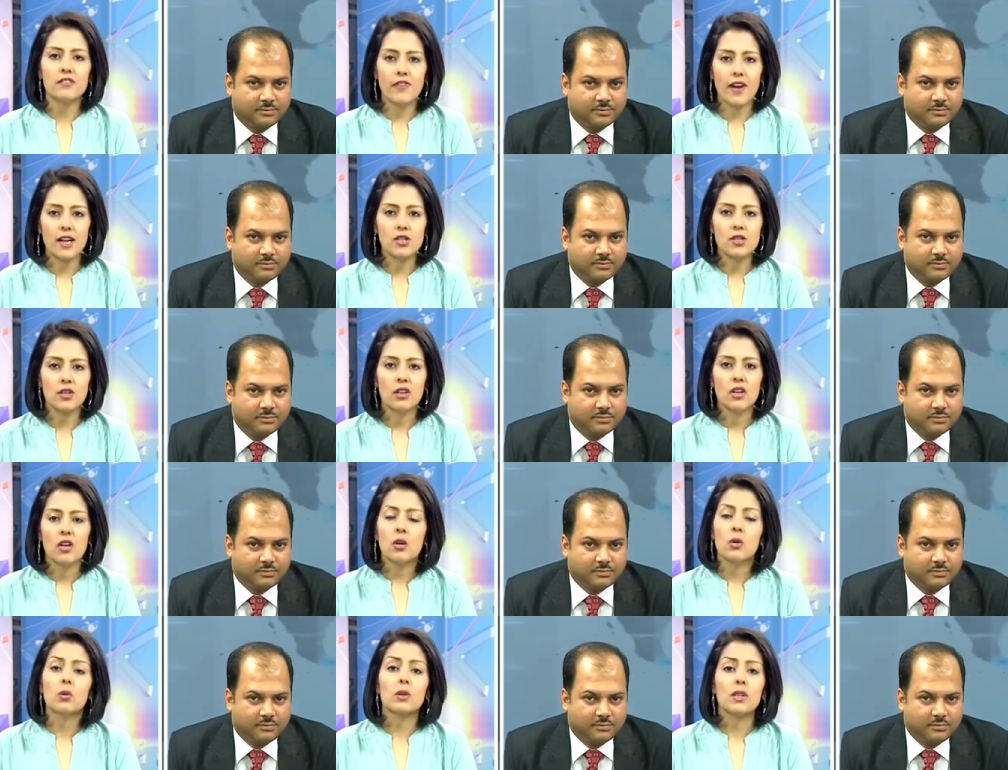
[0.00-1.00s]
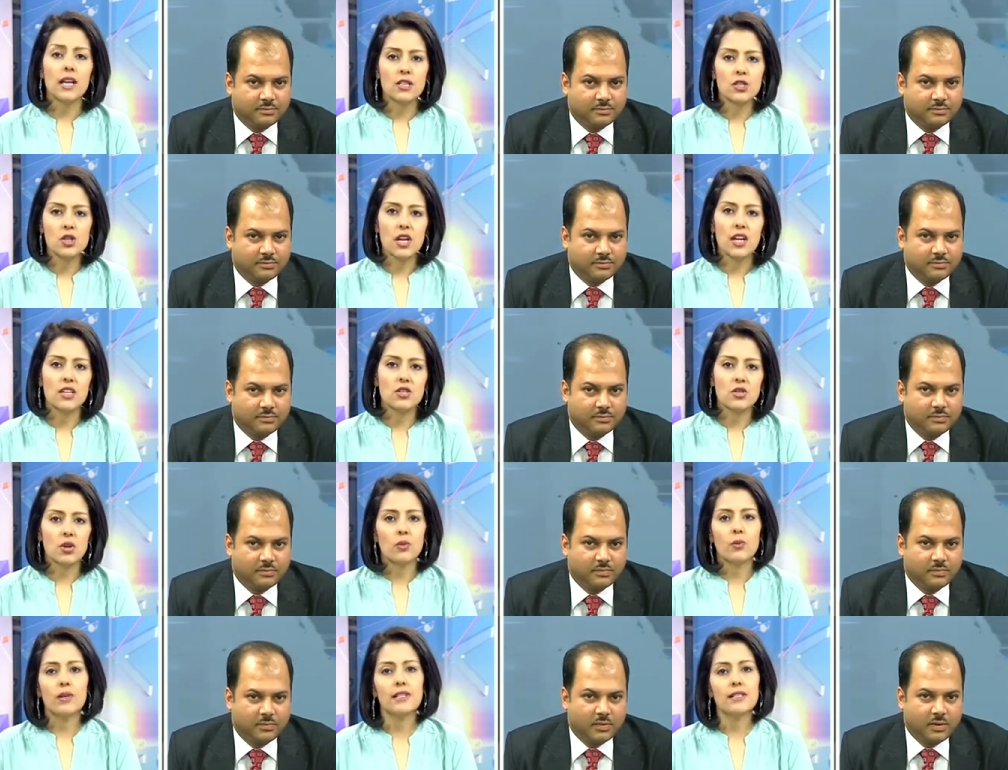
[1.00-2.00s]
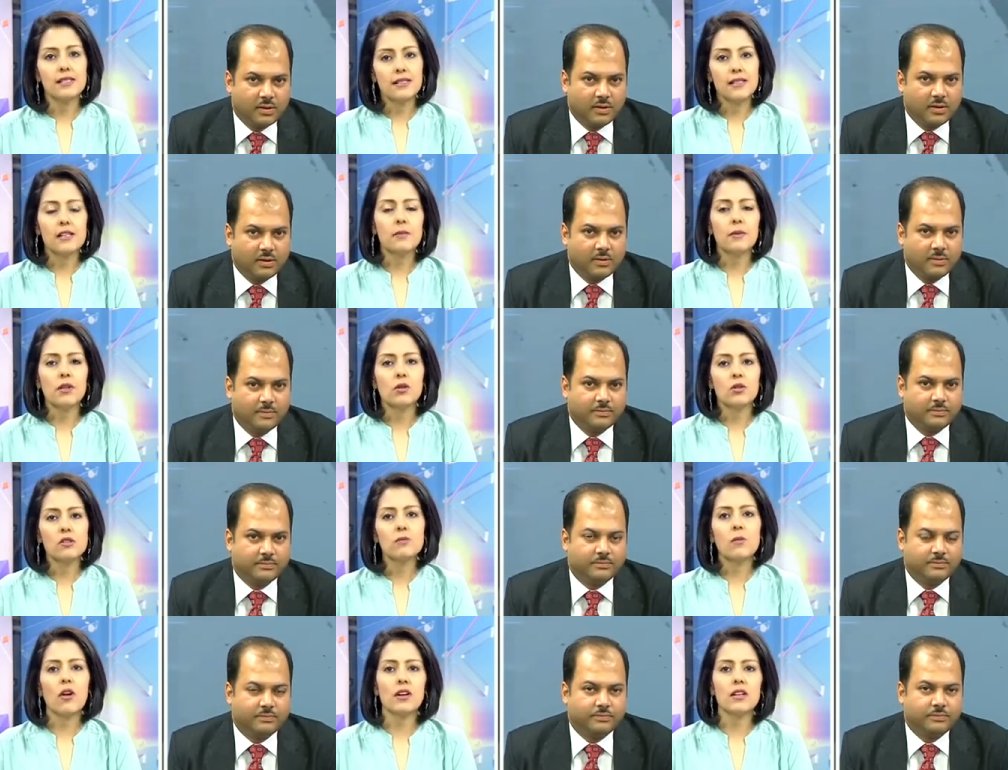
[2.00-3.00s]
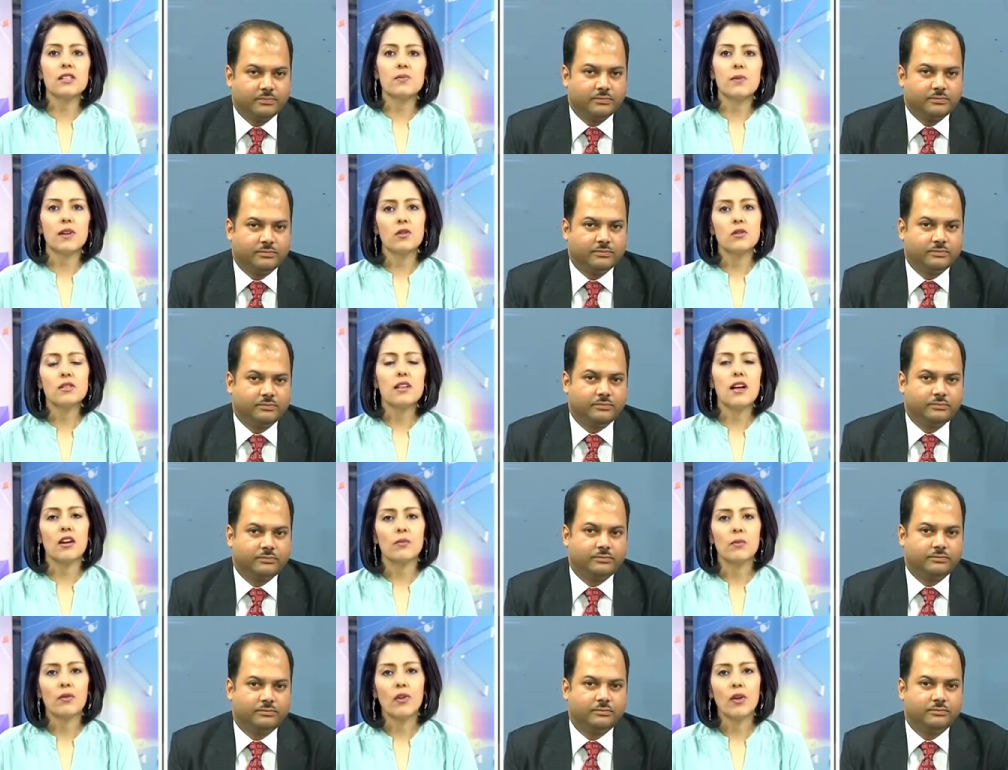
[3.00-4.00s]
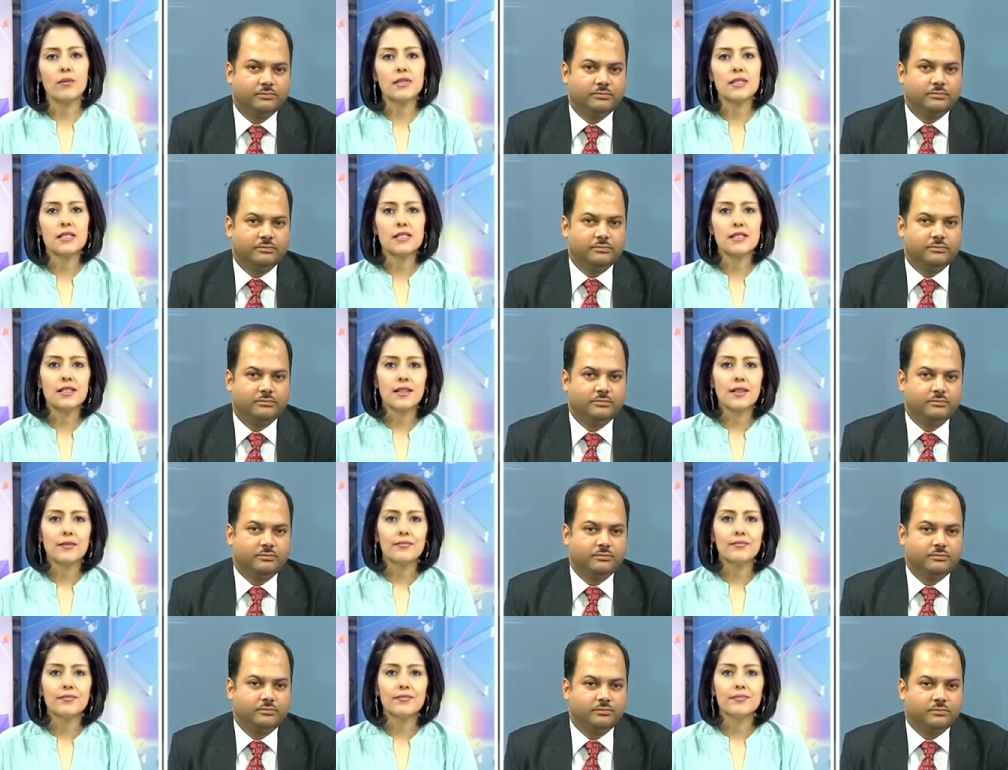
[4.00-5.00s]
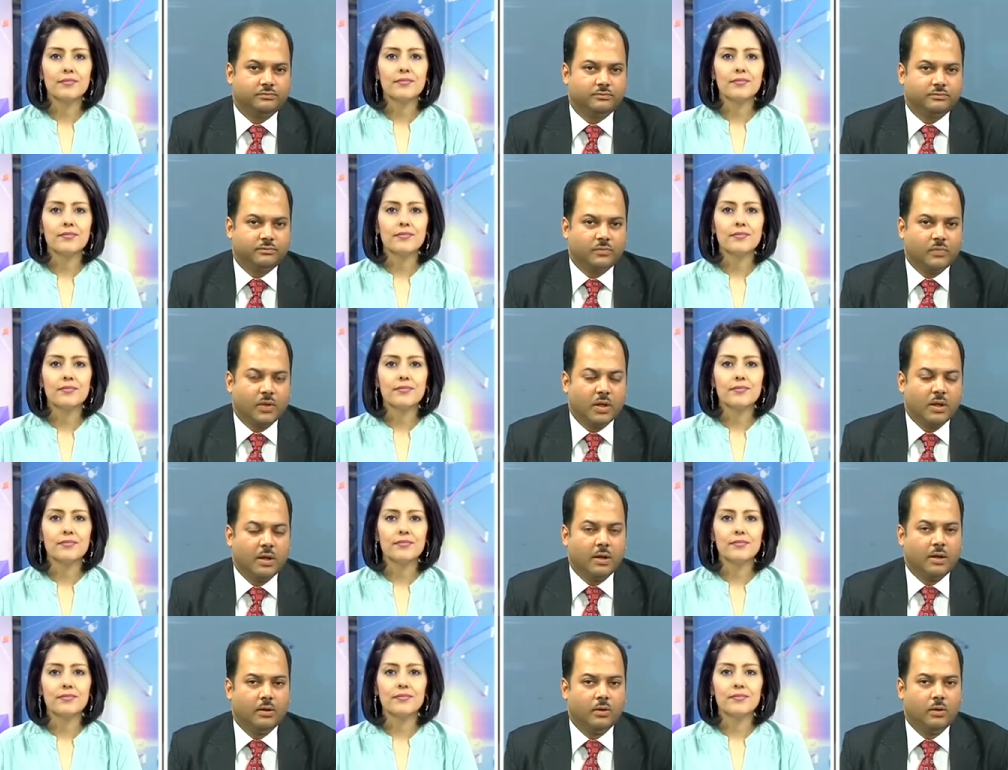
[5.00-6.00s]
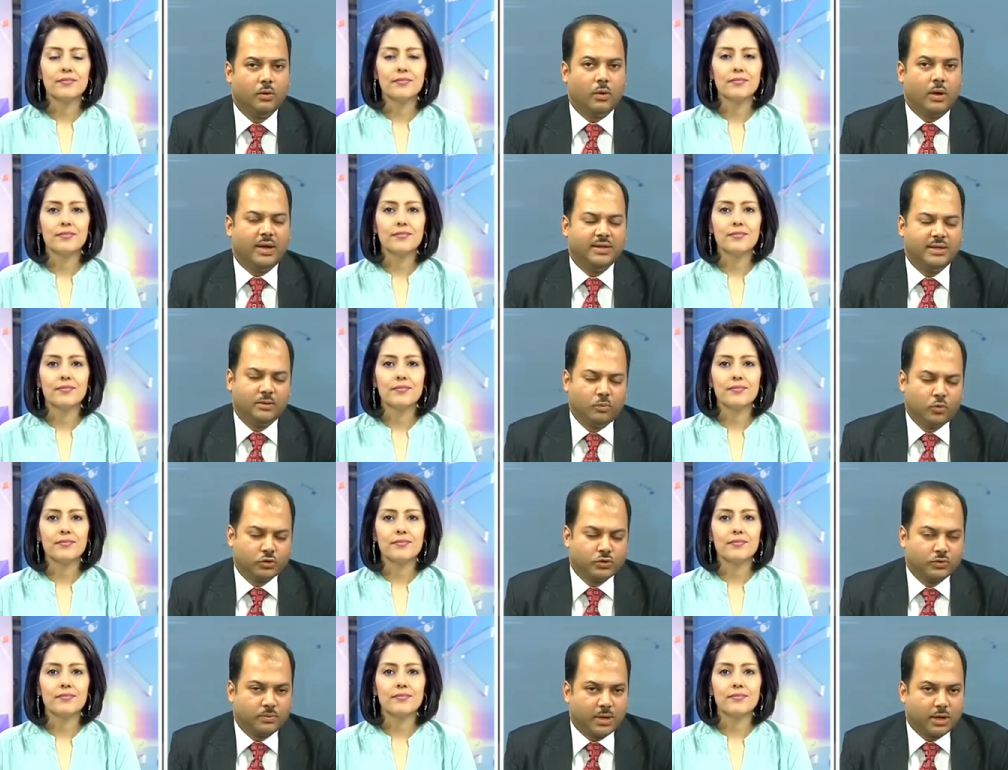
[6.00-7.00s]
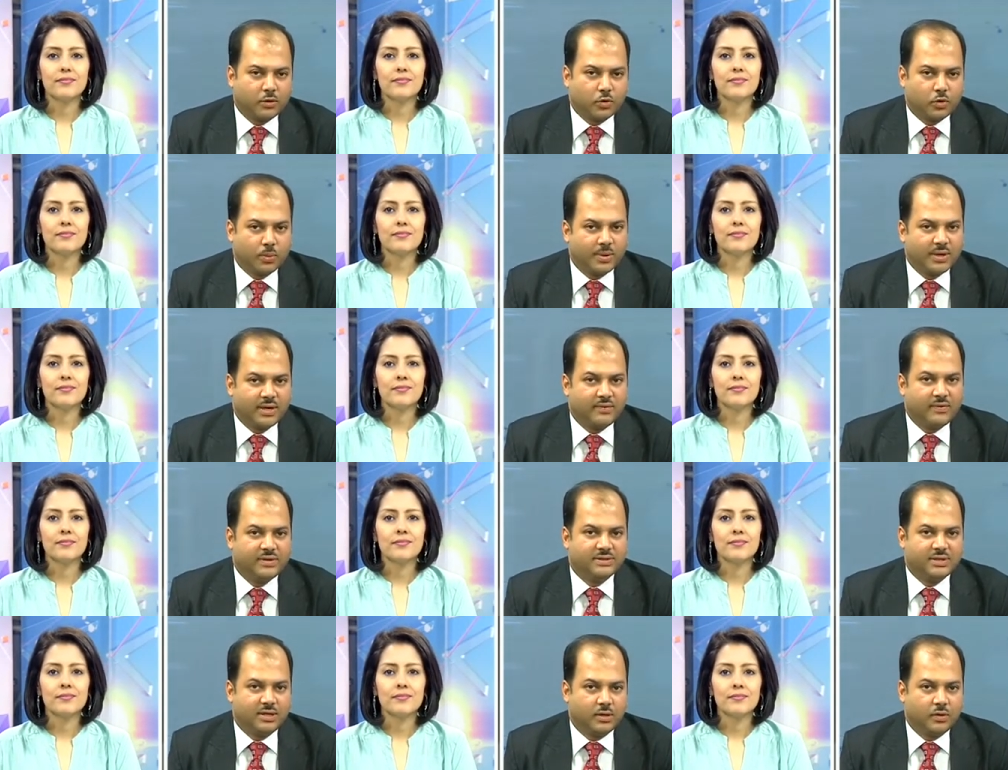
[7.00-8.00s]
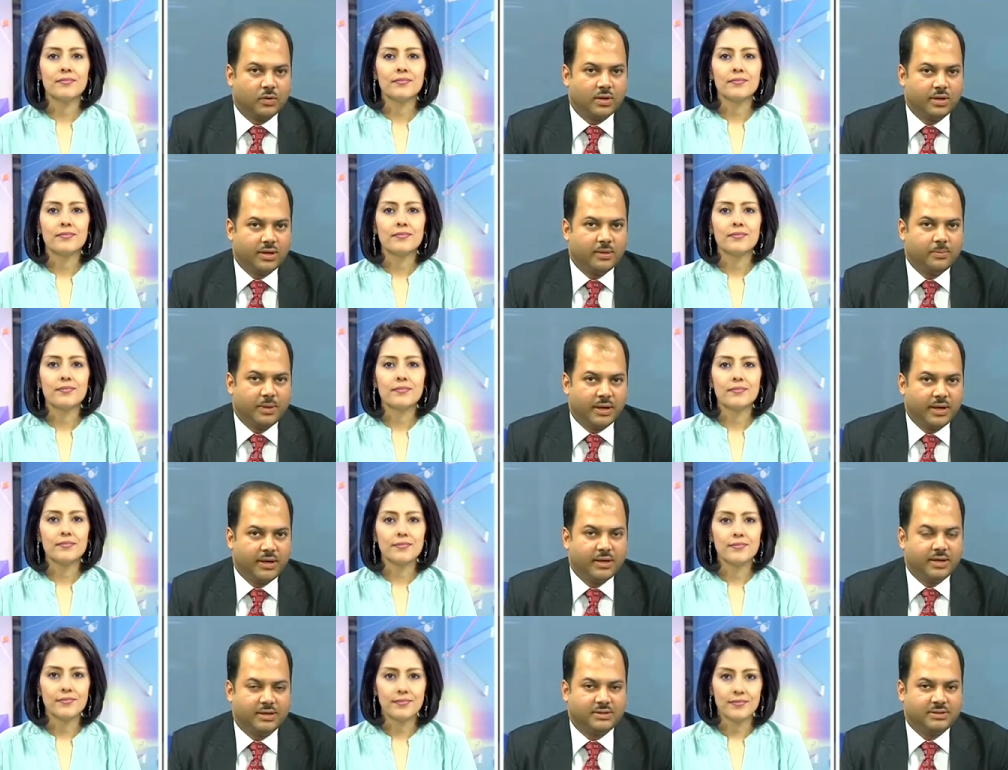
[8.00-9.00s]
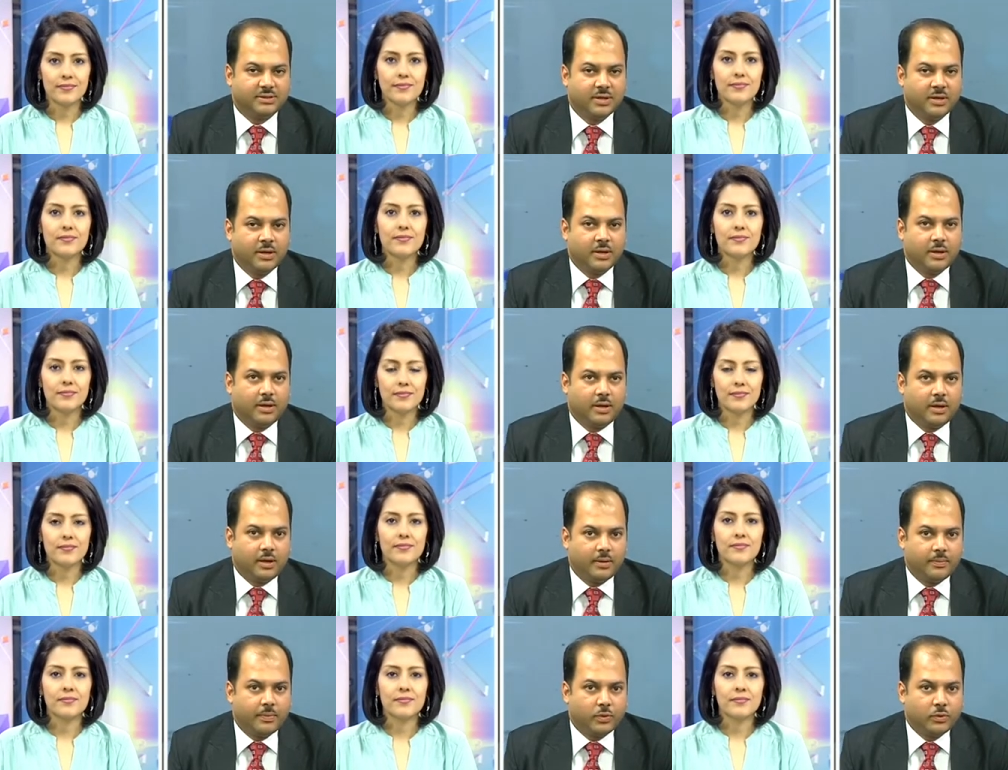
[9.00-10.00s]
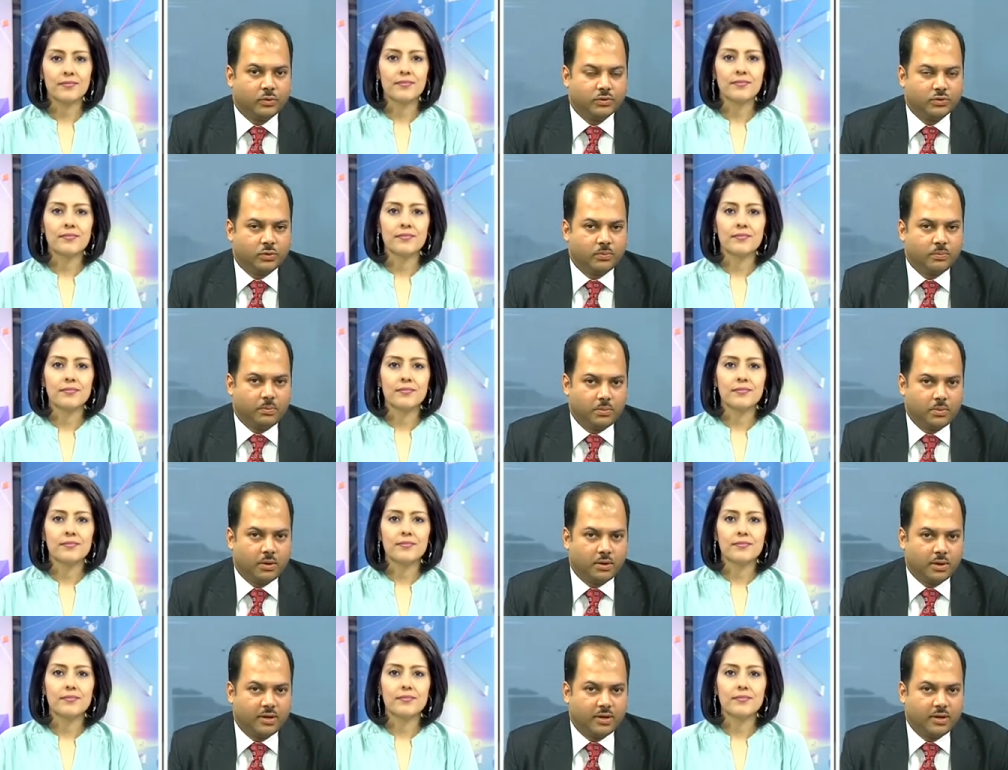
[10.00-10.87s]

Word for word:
Speaker 1: fashion. Could that change, or will it still be those pockets where you see outperformance?
Speaker 2: No, I think most of the macroeconomic headwinds are now clearly behind us, uh, you know, so uh, in